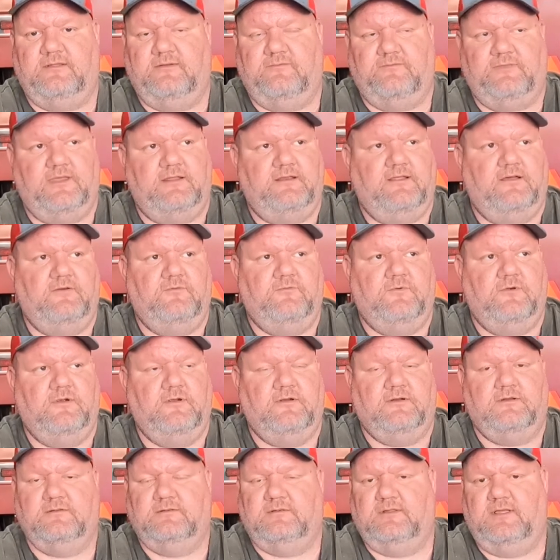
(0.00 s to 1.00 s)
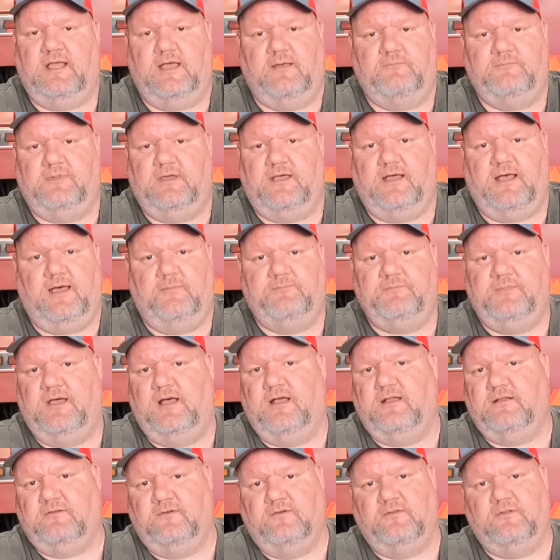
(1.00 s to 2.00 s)
If they don't work, I'm
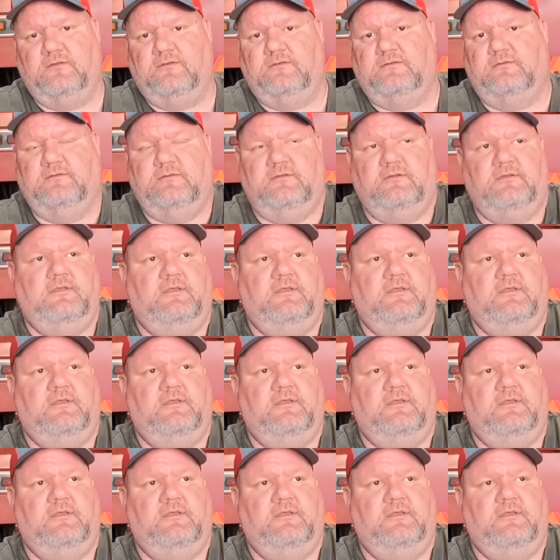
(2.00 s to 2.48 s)
not going to